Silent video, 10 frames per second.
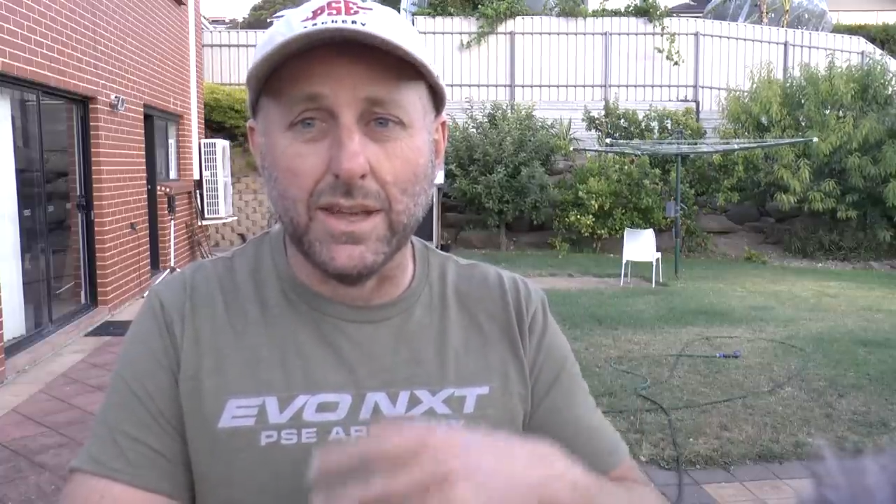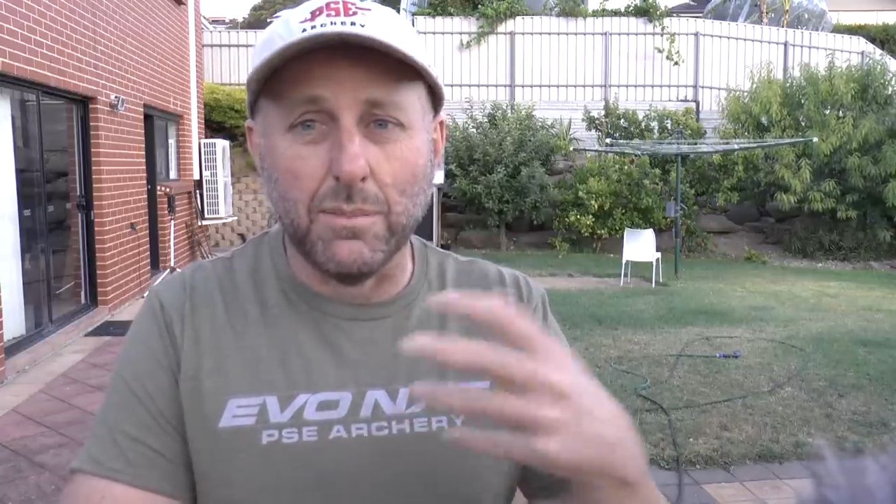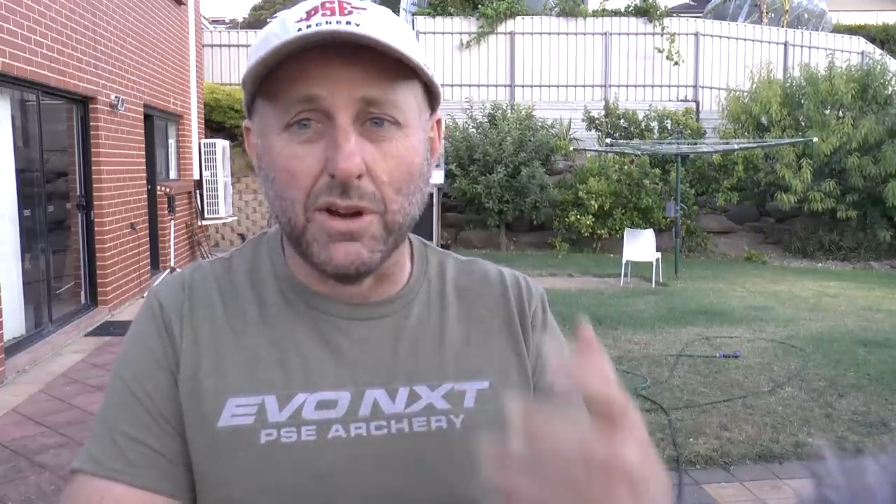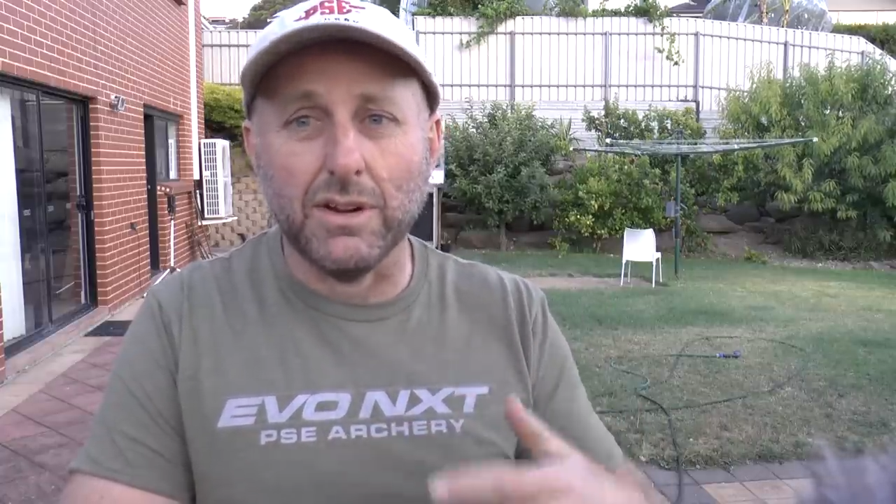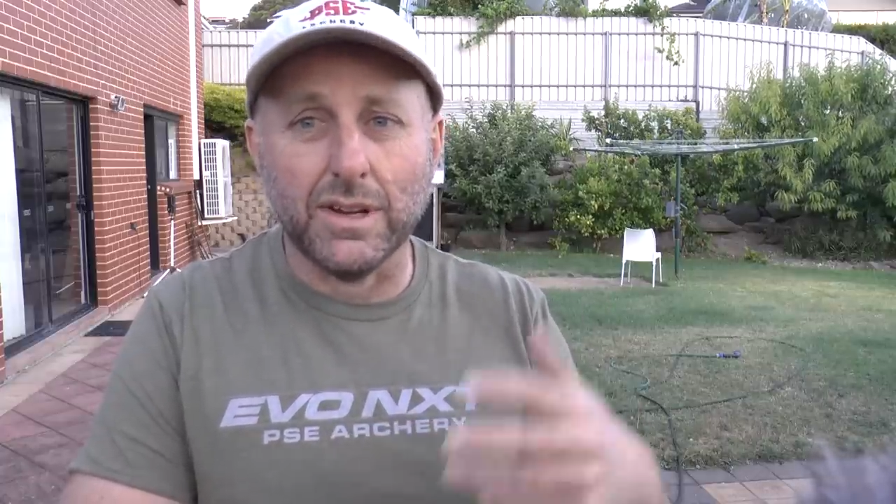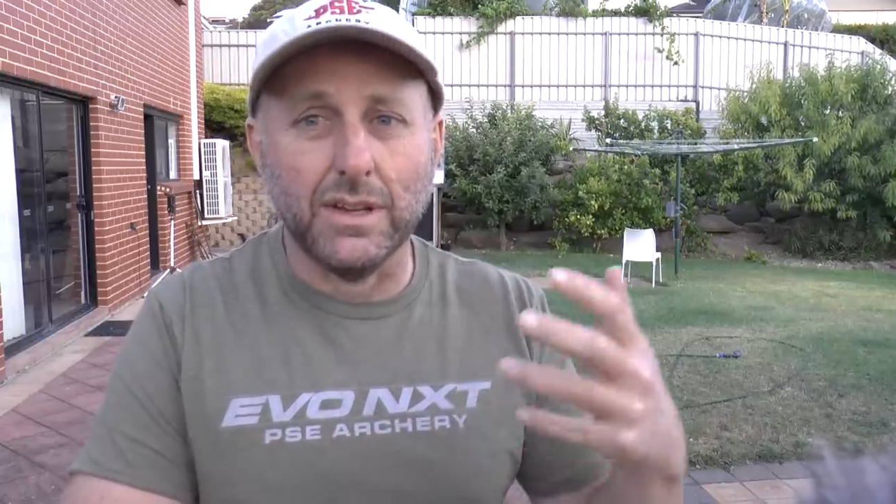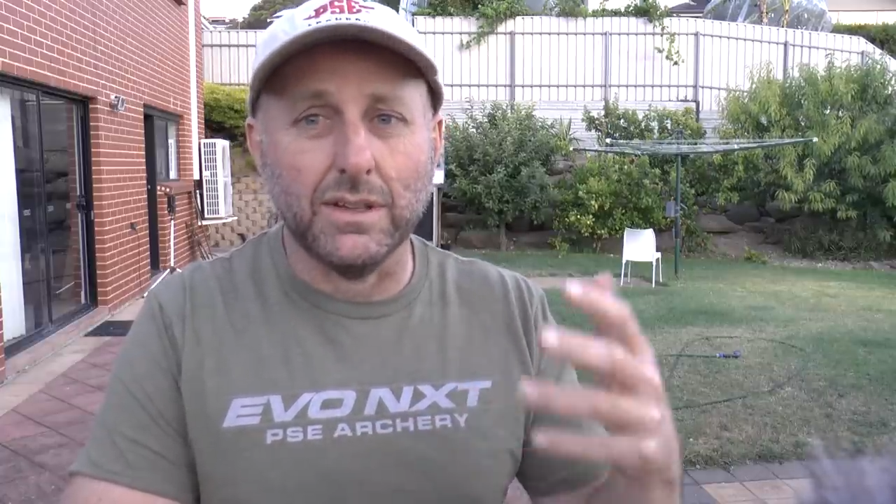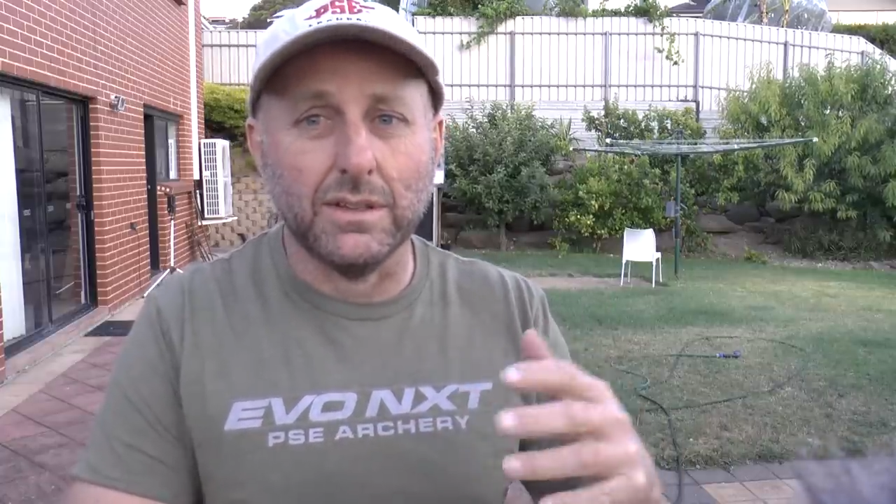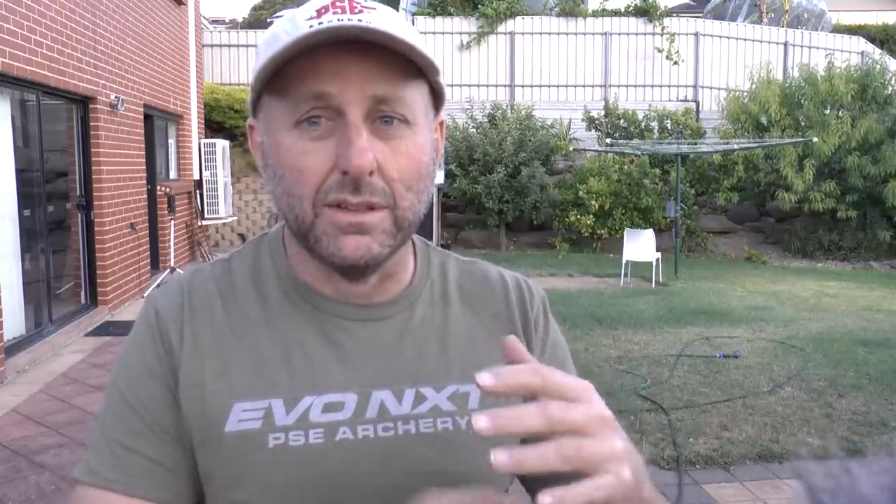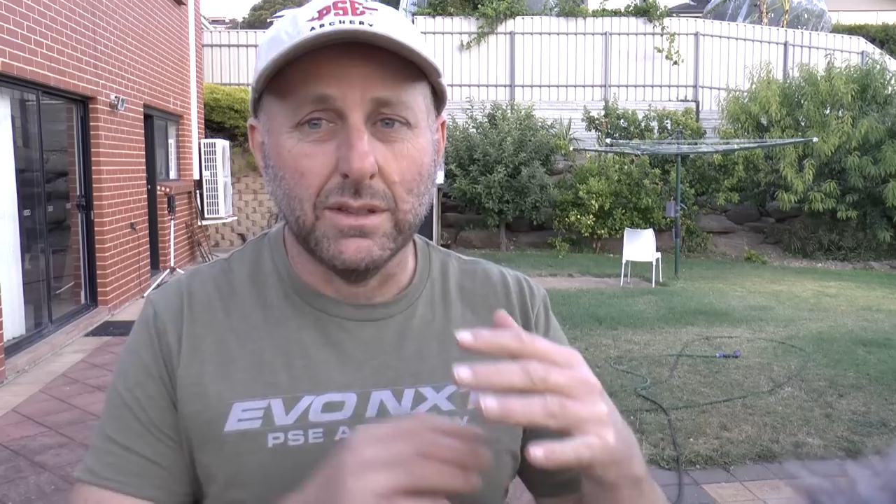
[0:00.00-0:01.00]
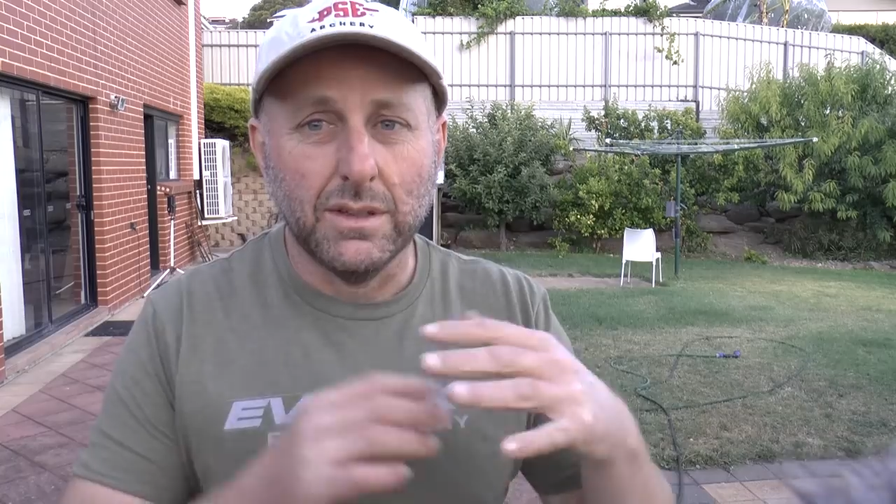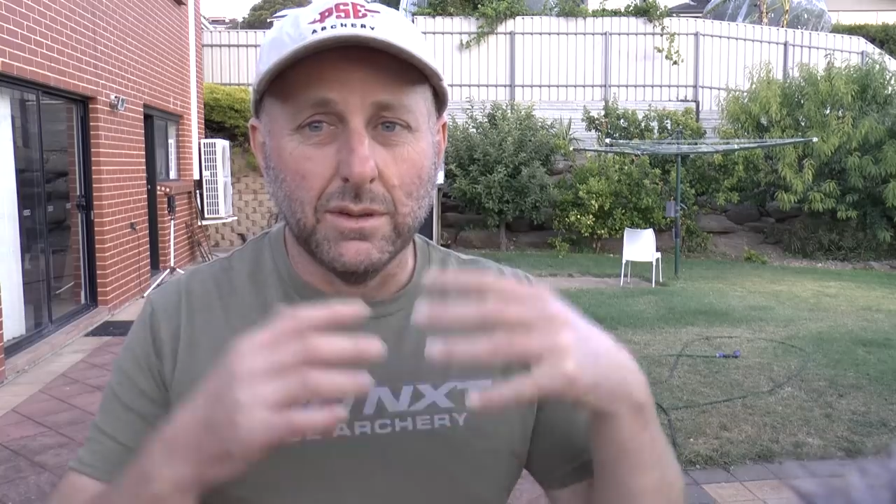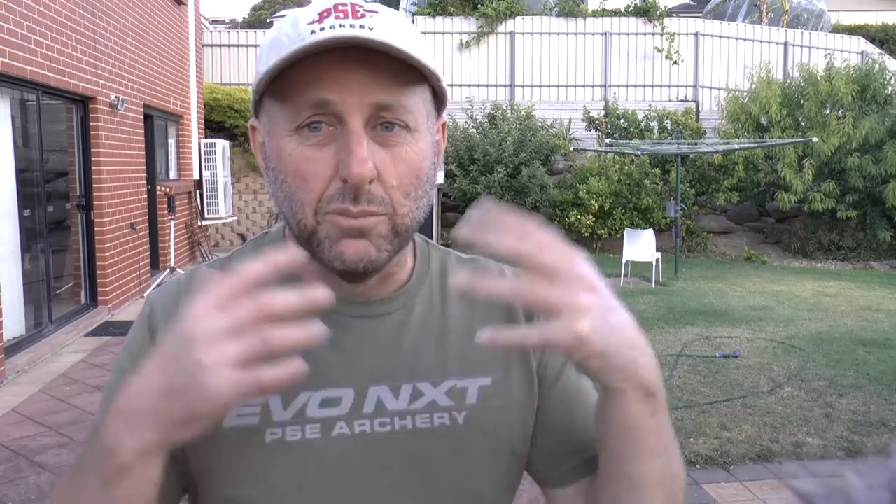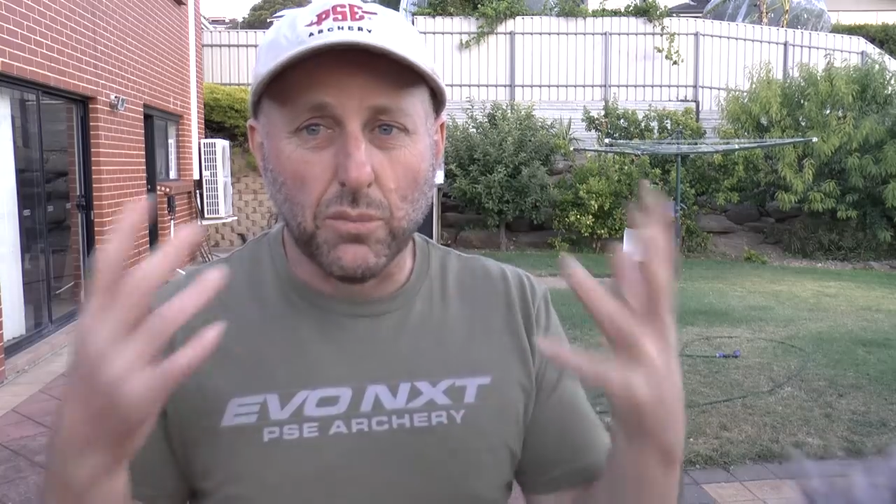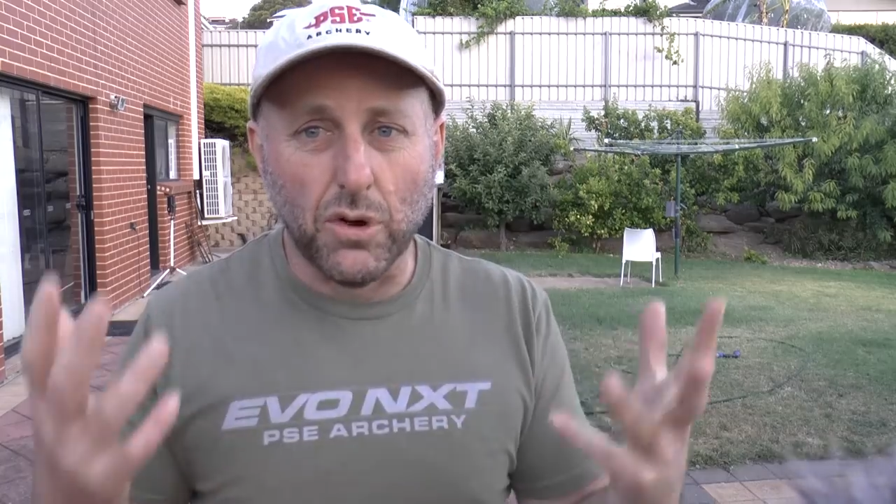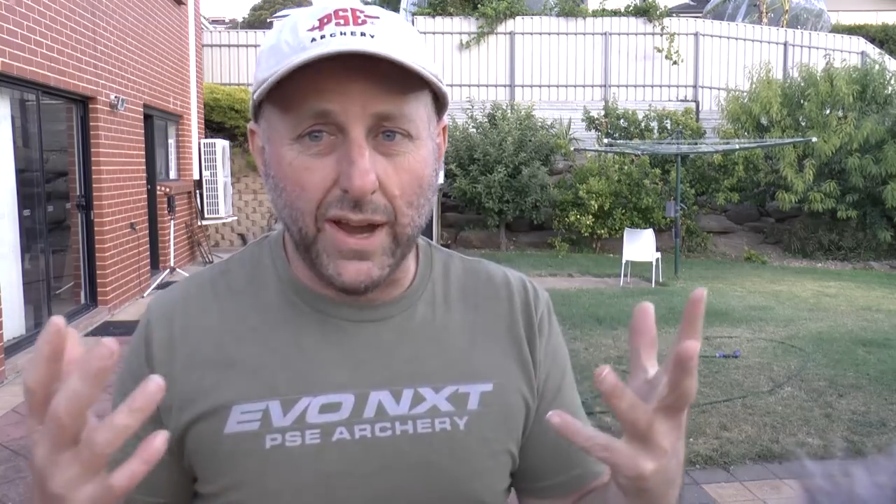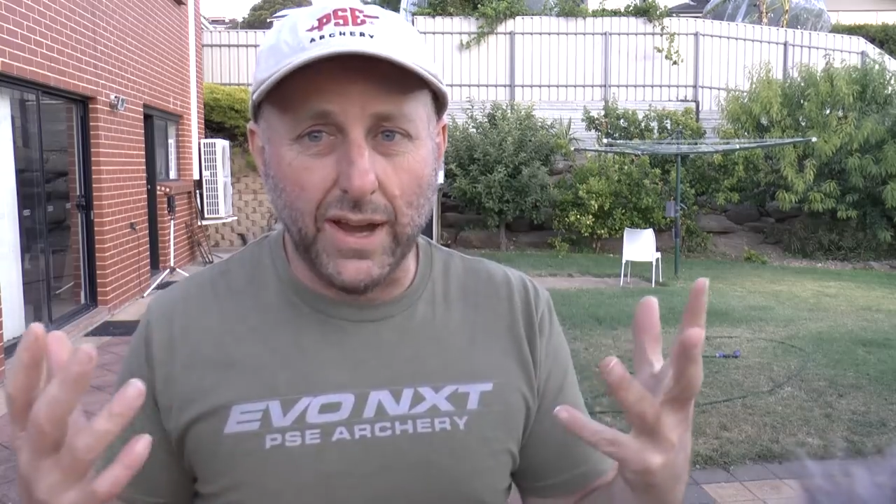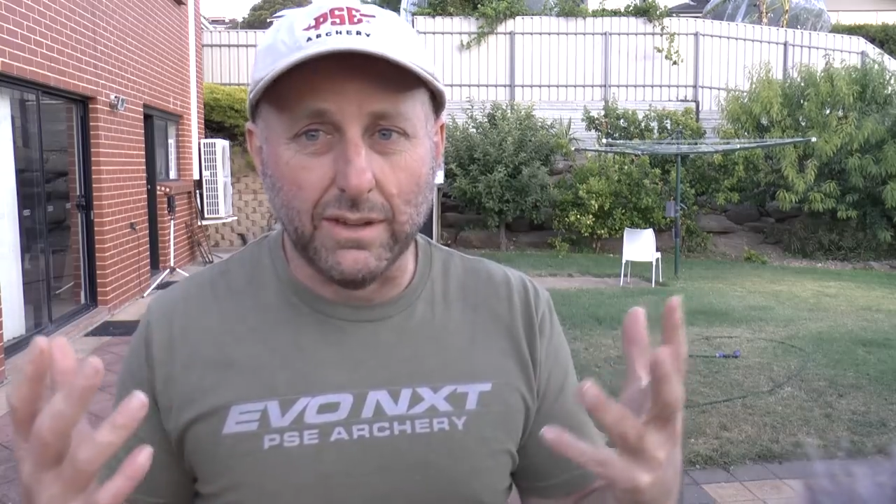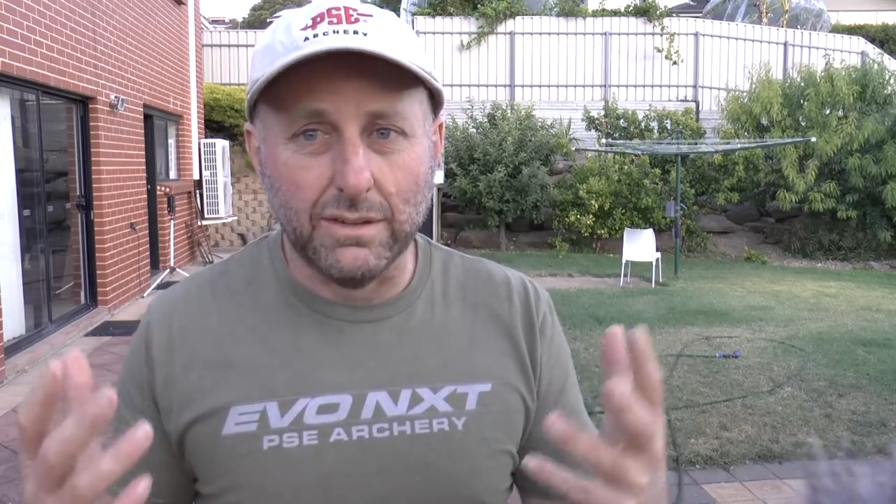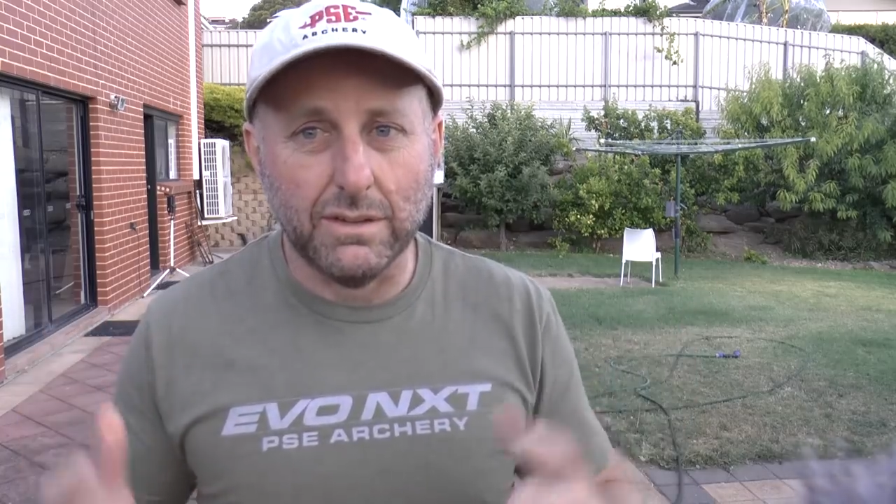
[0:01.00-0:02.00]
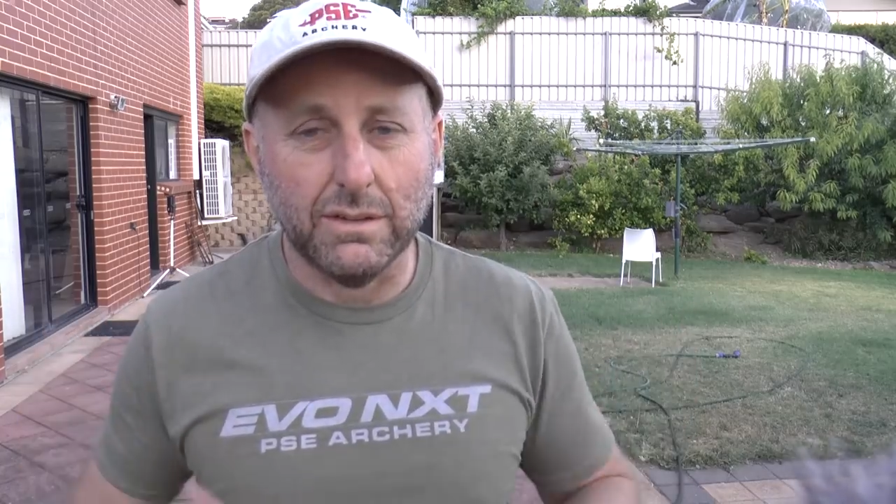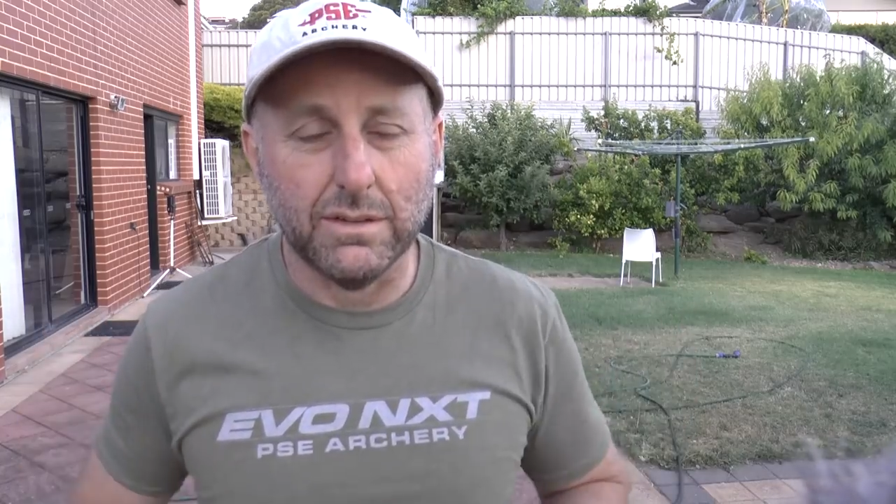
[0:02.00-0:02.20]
American brand.